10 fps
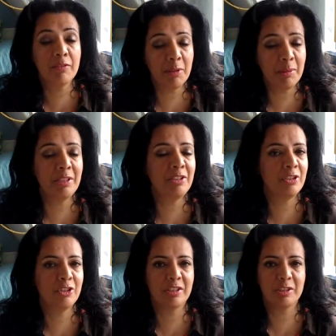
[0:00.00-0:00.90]
from
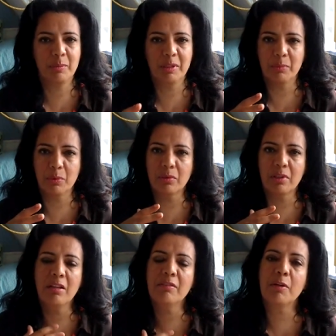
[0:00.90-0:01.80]
indigenous
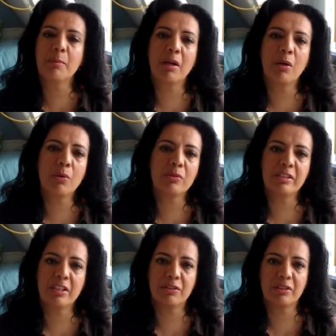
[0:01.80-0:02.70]
people and from our own
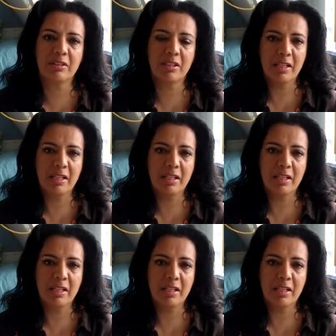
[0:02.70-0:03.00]
secret